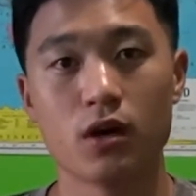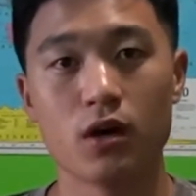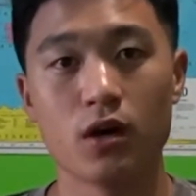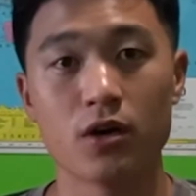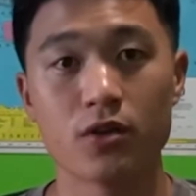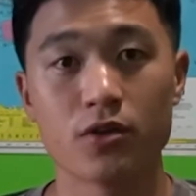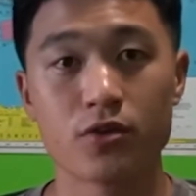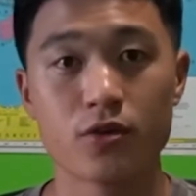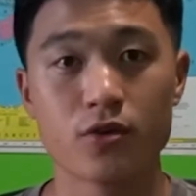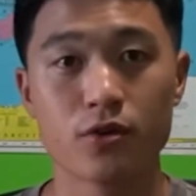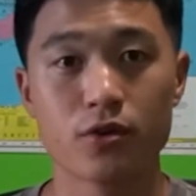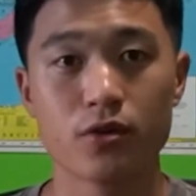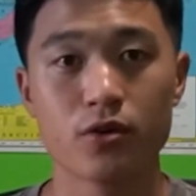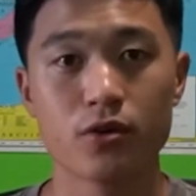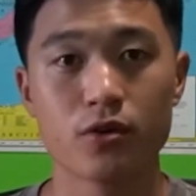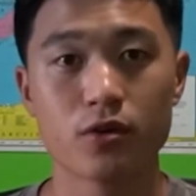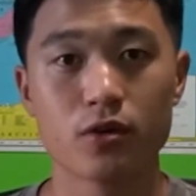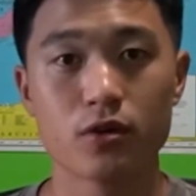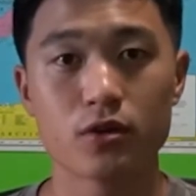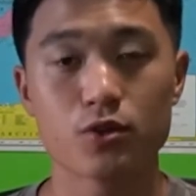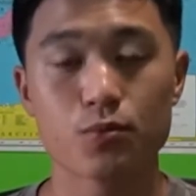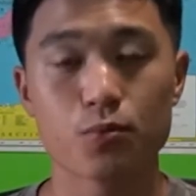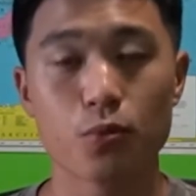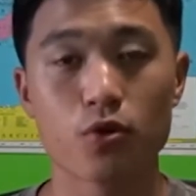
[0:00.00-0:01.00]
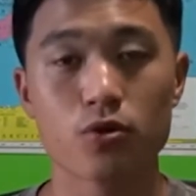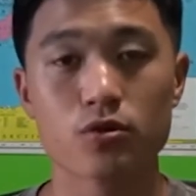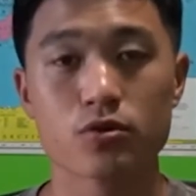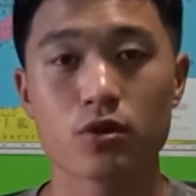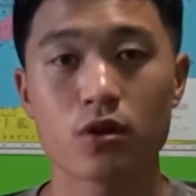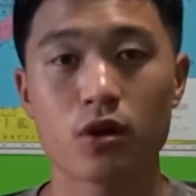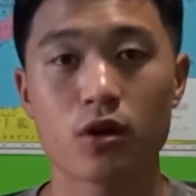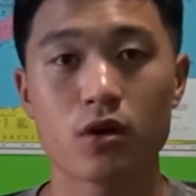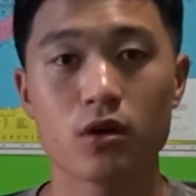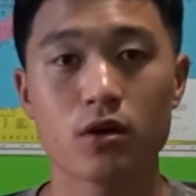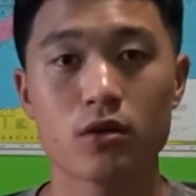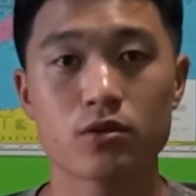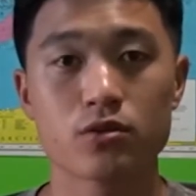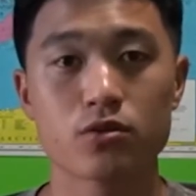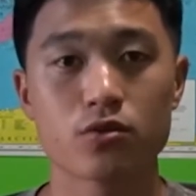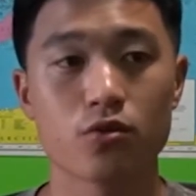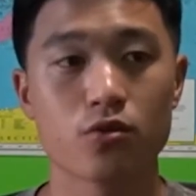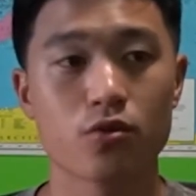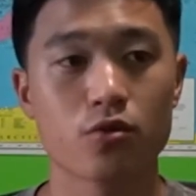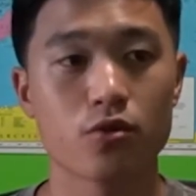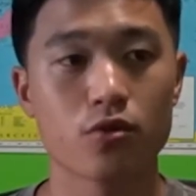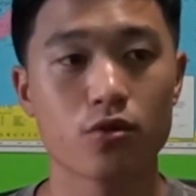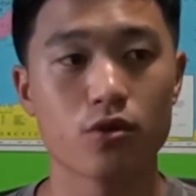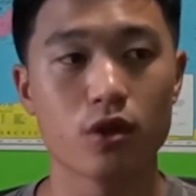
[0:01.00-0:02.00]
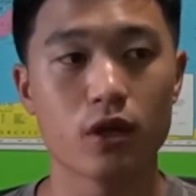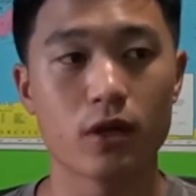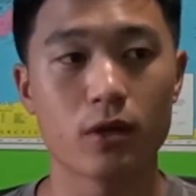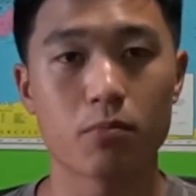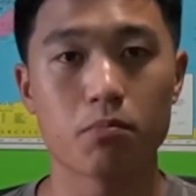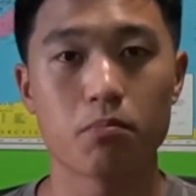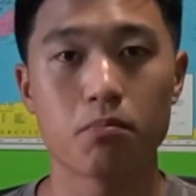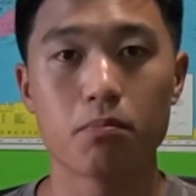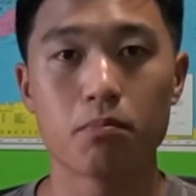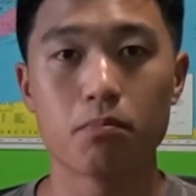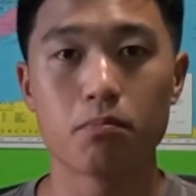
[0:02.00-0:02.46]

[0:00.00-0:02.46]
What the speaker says: other sports cards or like